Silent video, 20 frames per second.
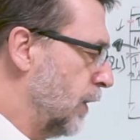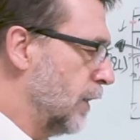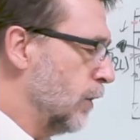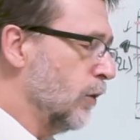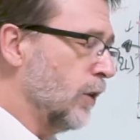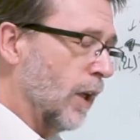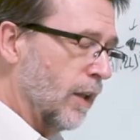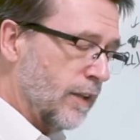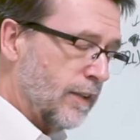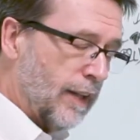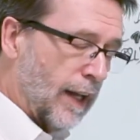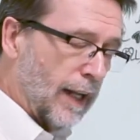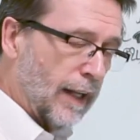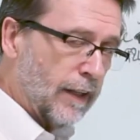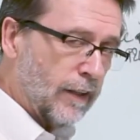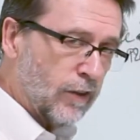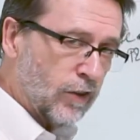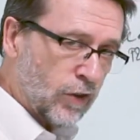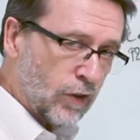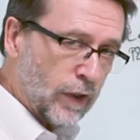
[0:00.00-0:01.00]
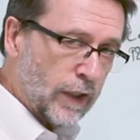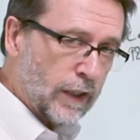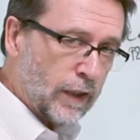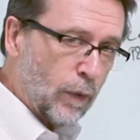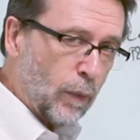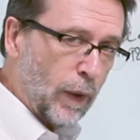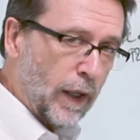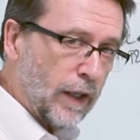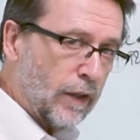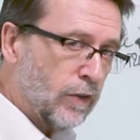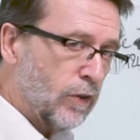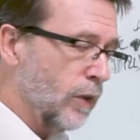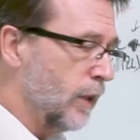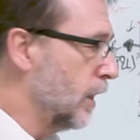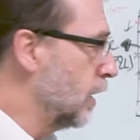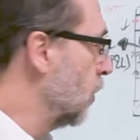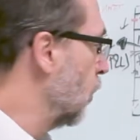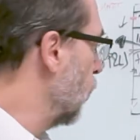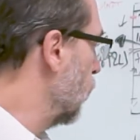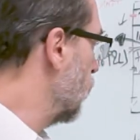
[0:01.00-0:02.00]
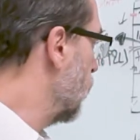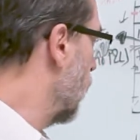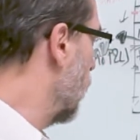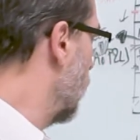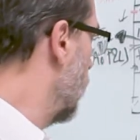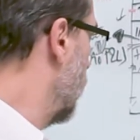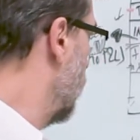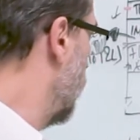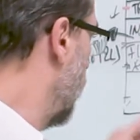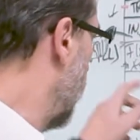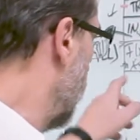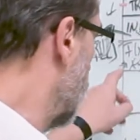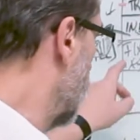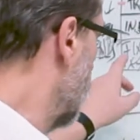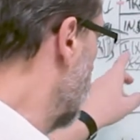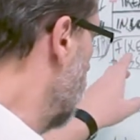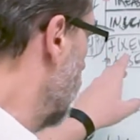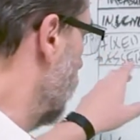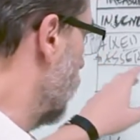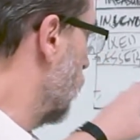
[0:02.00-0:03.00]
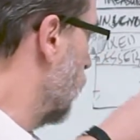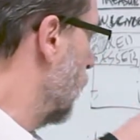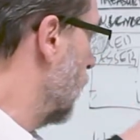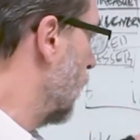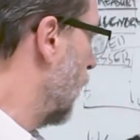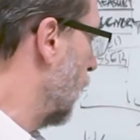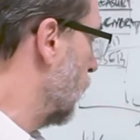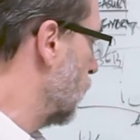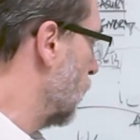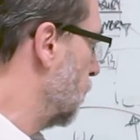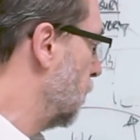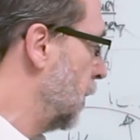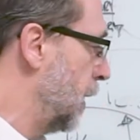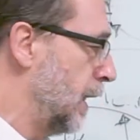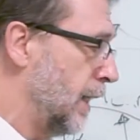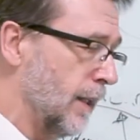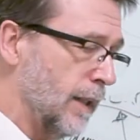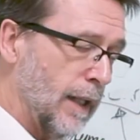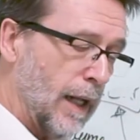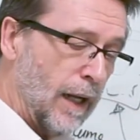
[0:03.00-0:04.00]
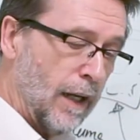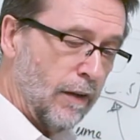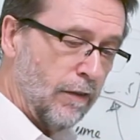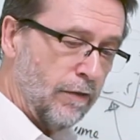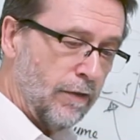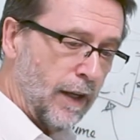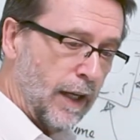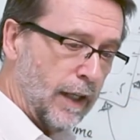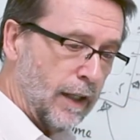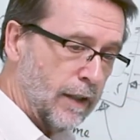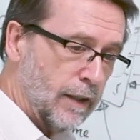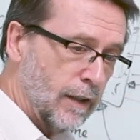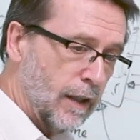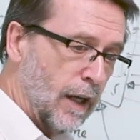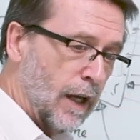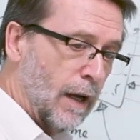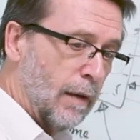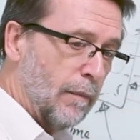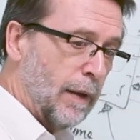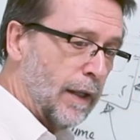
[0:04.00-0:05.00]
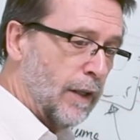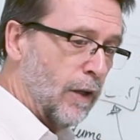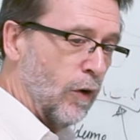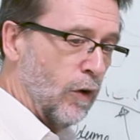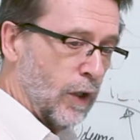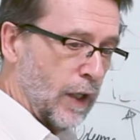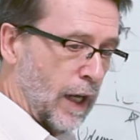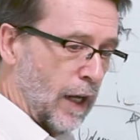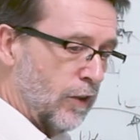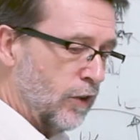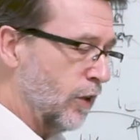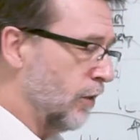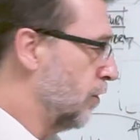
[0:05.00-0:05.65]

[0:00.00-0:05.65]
we do not sell it straight away. So it goes on inventory, so it has a P&L effect, but no cash